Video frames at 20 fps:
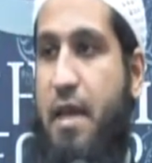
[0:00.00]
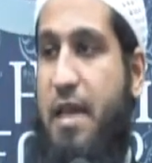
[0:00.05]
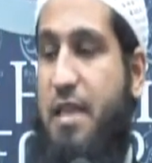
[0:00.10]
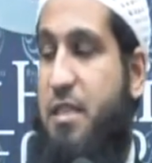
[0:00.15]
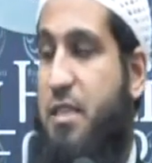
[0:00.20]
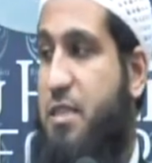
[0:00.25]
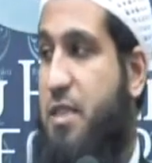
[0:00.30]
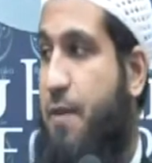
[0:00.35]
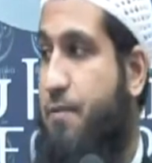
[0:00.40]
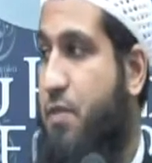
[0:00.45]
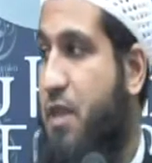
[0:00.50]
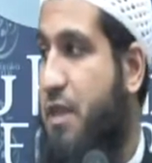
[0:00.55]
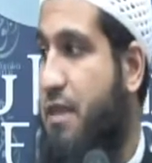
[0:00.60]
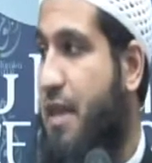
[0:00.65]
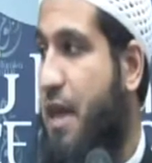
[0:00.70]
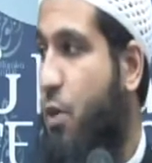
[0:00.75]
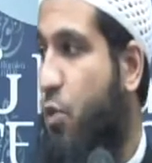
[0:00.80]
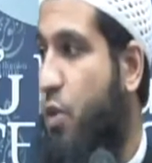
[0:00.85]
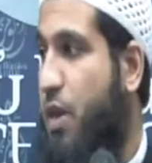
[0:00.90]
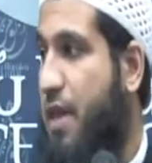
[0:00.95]
Is it something
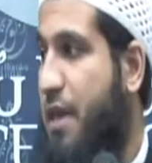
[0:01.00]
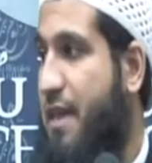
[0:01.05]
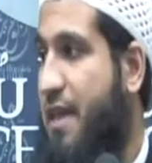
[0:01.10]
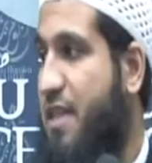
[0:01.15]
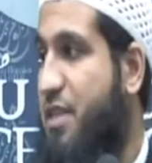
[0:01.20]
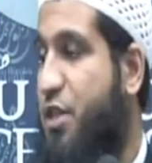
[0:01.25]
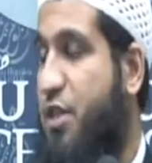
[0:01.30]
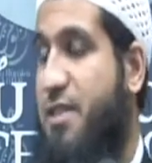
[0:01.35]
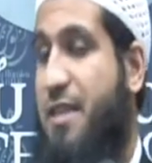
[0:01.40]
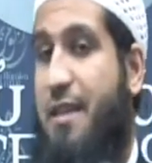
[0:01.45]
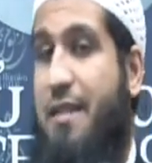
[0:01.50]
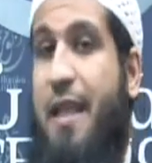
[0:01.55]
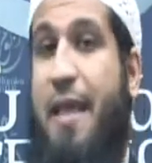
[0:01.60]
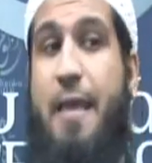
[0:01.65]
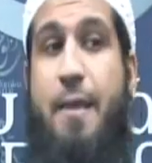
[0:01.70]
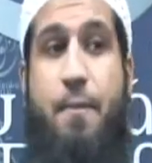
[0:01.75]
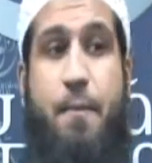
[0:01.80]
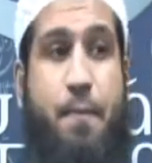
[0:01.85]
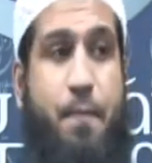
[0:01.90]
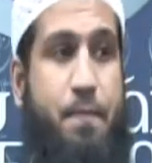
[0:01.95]
that we can just
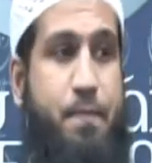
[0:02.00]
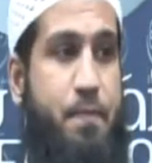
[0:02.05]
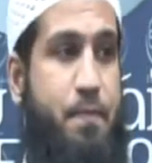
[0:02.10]
claim,